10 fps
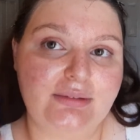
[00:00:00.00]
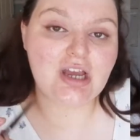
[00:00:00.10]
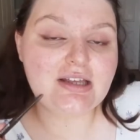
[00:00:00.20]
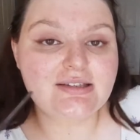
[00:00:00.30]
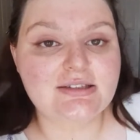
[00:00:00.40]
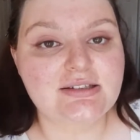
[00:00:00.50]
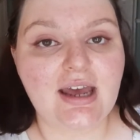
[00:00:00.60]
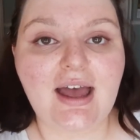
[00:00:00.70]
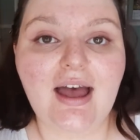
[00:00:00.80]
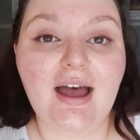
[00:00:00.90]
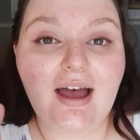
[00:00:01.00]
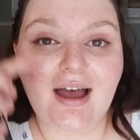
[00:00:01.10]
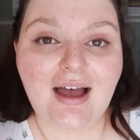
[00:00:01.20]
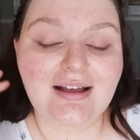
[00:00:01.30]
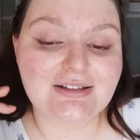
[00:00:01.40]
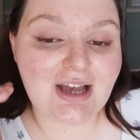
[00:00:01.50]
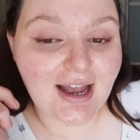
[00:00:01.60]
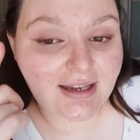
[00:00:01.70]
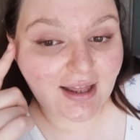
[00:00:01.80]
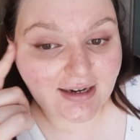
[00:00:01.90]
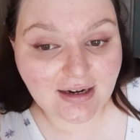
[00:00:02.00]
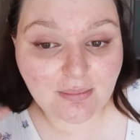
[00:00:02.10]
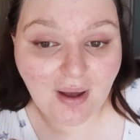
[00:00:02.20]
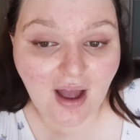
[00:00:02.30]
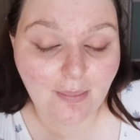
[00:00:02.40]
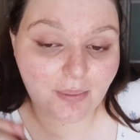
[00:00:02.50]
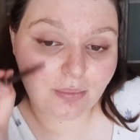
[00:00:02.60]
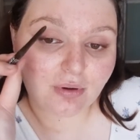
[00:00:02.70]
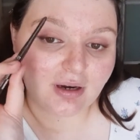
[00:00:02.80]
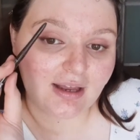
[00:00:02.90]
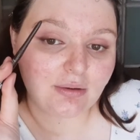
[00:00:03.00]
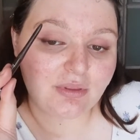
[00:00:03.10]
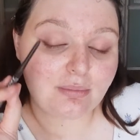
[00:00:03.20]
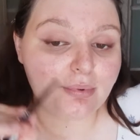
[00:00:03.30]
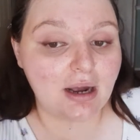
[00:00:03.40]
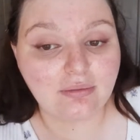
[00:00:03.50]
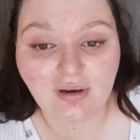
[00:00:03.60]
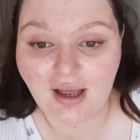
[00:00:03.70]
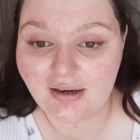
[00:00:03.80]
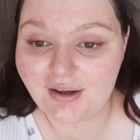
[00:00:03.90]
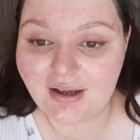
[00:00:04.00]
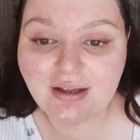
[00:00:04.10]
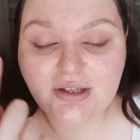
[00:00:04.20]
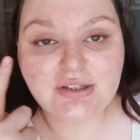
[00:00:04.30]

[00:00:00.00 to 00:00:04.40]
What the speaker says: Just tight lining my upper waterline with a brown liner.